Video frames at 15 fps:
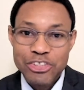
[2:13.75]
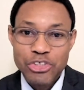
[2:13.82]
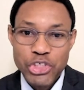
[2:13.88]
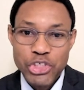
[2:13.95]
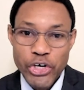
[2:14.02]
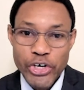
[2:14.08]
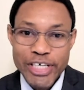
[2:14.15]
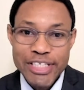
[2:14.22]

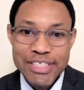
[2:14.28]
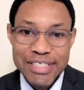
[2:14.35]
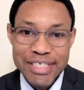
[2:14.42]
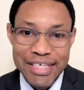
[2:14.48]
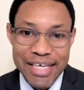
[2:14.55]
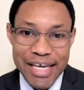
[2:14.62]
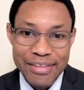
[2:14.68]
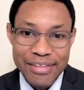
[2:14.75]
join
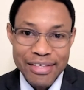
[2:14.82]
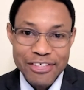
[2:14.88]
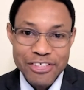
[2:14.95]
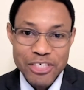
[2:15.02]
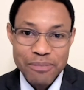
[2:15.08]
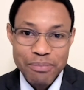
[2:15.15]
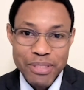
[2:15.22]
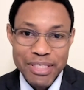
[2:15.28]
together
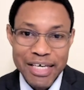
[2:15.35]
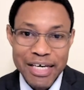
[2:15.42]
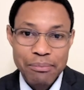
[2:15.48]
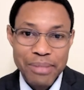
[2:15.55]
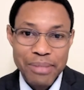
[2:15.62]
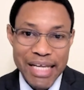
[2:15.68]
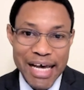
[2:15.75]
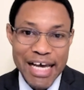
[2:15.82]
to
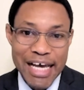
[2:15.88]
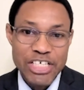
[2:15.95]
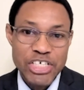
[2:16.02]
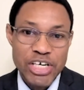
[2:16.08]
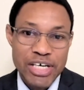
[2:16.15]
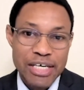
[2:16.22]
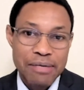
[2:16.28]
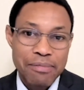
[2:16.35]
become larger
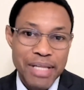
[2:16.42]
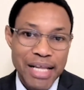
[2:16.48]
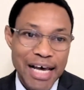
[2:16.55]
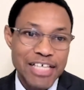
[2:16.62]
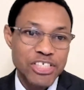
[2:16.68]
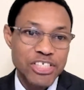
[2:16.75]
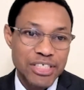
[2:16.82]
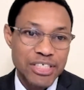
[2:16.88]
and
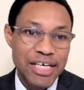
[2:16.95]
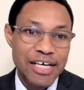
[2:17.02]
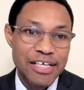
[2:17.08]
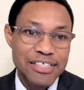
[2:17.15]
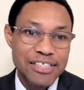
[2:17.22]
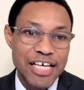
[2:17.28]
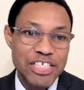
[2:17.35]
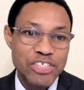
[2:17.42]
larger
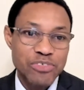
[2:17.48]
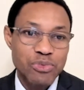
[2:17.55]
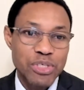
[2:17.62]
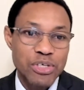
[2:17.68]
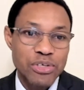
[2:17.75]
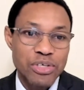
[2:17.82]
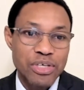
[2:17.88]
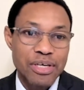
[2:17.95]
ducts as
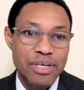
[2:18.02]
we